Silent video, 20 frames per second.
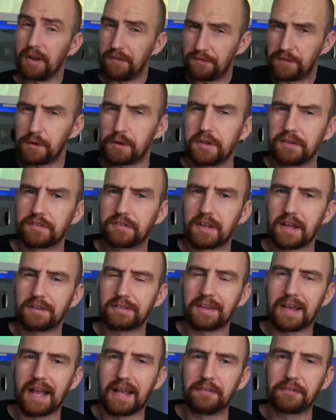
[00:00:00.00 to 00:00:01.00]
if you can start
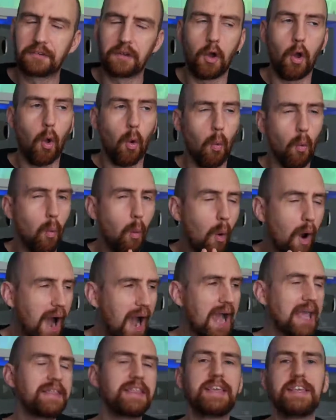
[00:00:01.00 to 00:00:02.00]
to answer
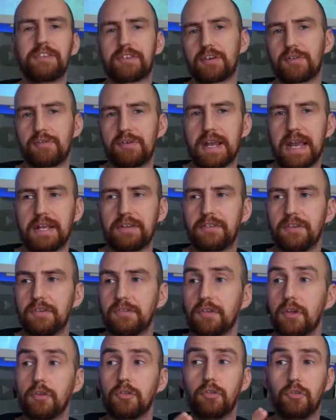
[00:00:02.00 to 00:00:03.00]
why these
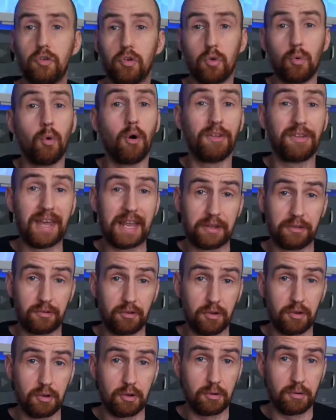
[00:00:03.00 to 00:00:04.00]
creators do what they
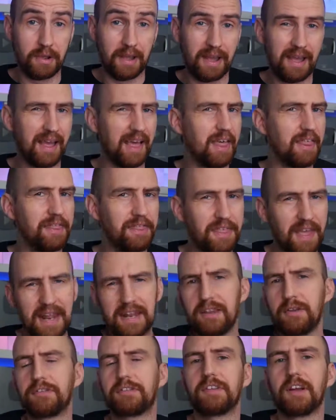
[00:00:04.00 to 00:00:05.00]
do,
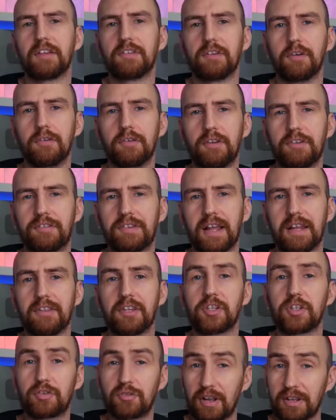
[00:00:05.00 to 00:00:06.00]
then you start to understand
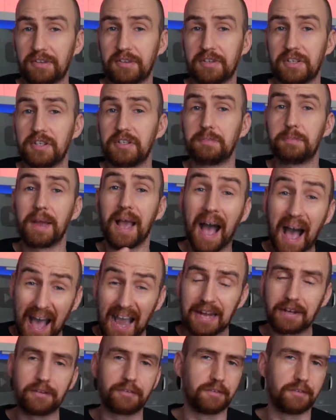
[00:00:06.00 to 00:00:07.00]
the strategies behind the